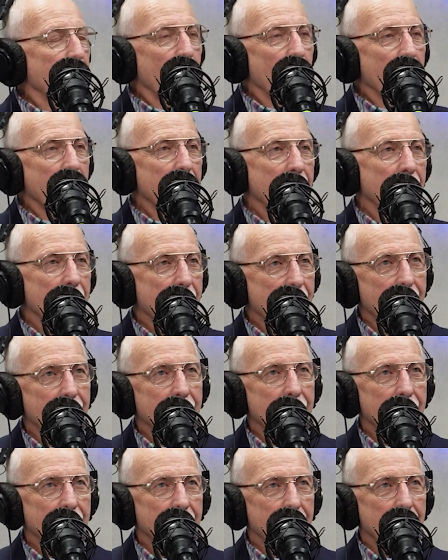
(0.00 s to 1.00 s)
important is
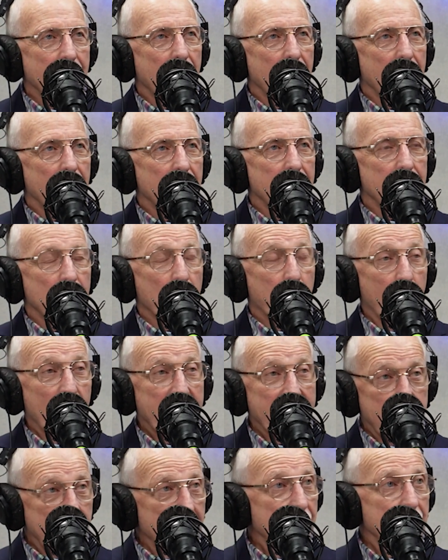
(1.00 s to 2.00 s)
that uh,
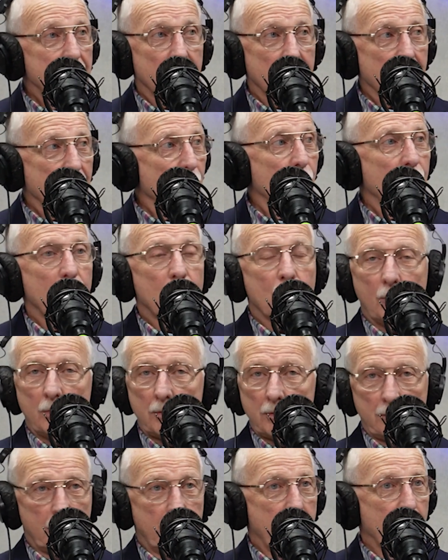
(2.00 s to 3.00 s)
we did this. We, we,
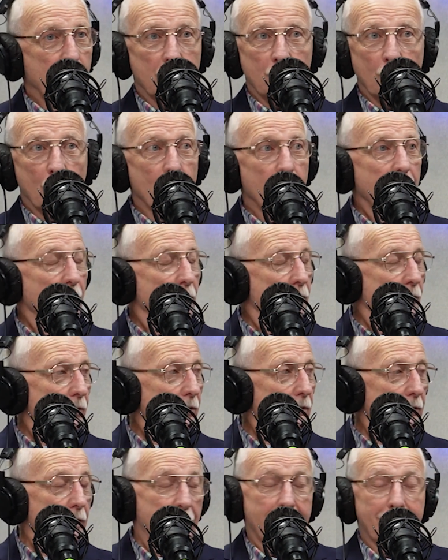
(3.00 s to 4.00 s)
there was no
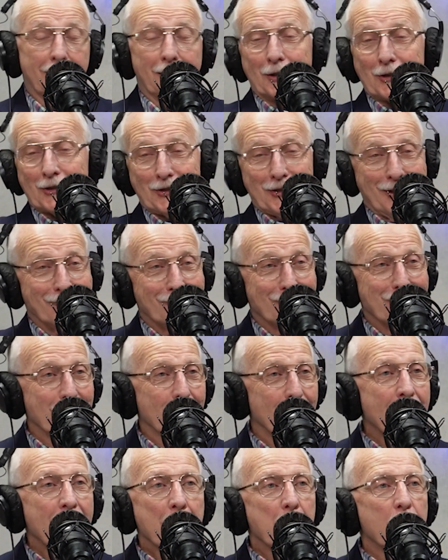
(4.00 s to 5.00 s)
rehearsal. there was
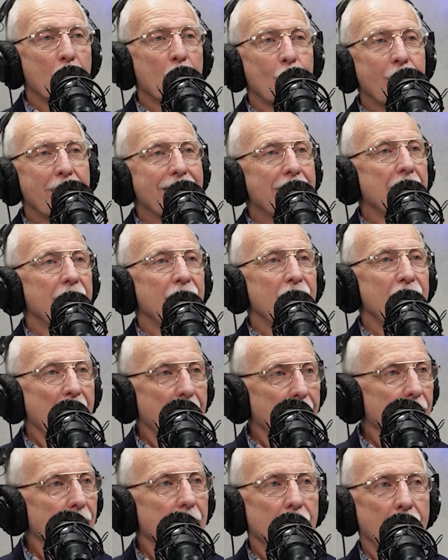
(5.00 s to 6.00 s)
never, but we have
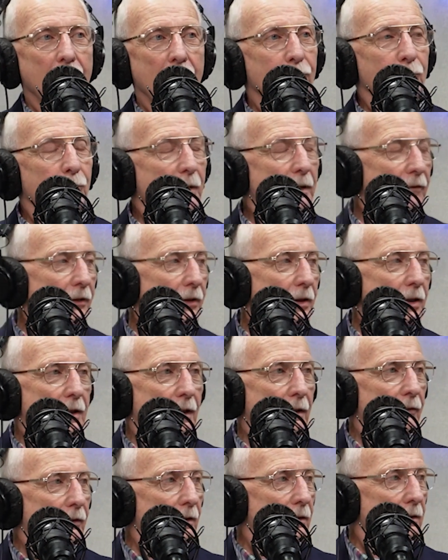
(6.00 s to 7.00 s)
never, the three of us
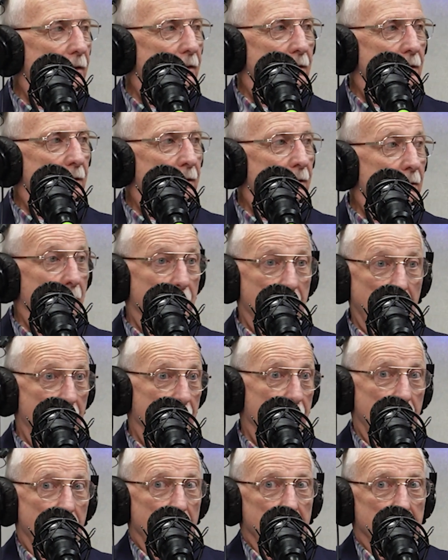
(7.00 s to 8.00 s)
ever
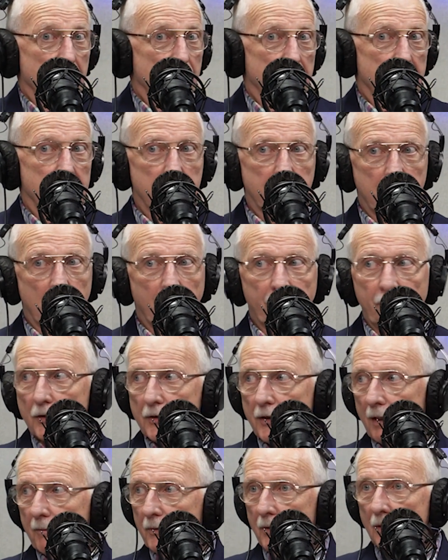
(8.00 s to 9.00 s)
until the
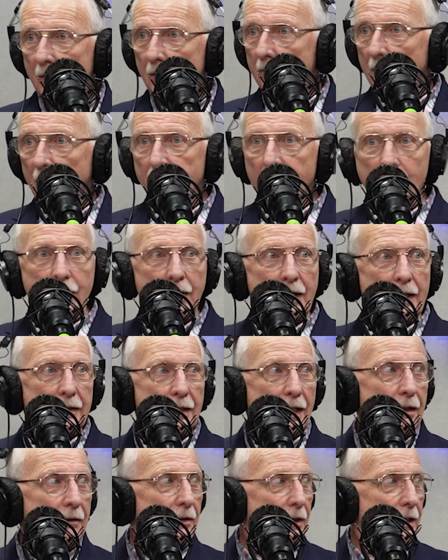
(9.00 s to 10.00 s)
first episode ever sat
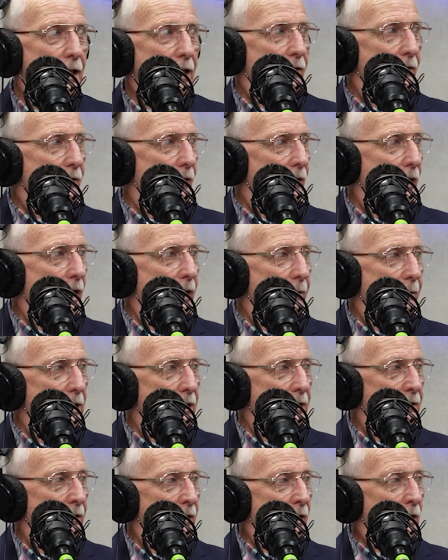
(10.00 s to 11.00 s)
down together. No. I
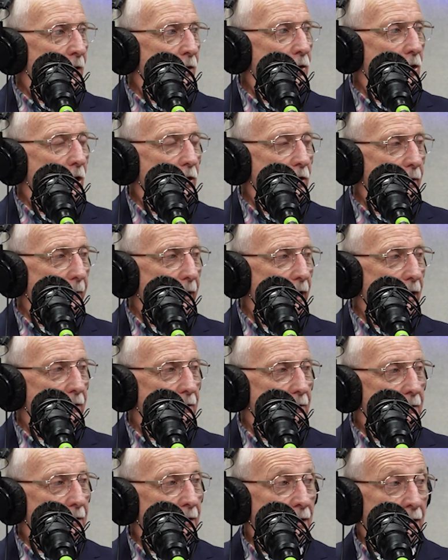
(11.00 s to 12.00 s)
mean, talk
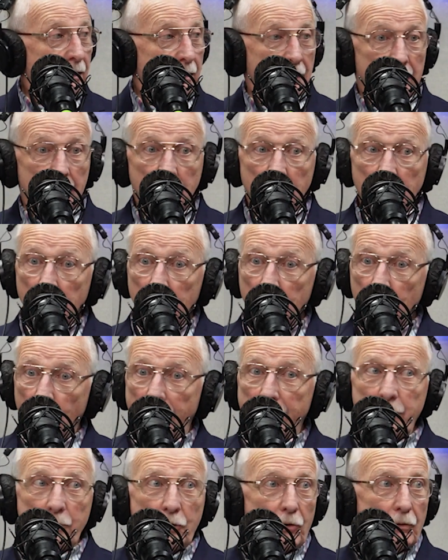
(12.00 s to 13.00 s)
about
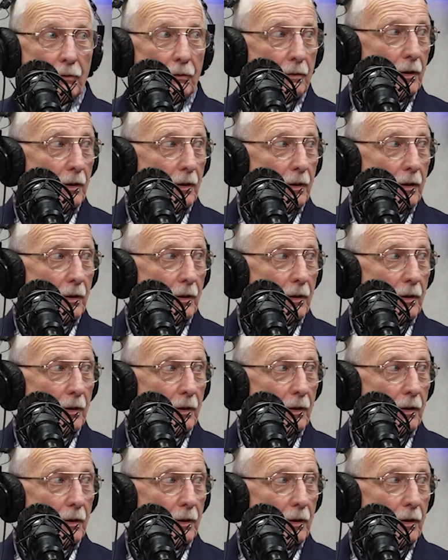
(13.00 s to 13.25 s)
crapshoot.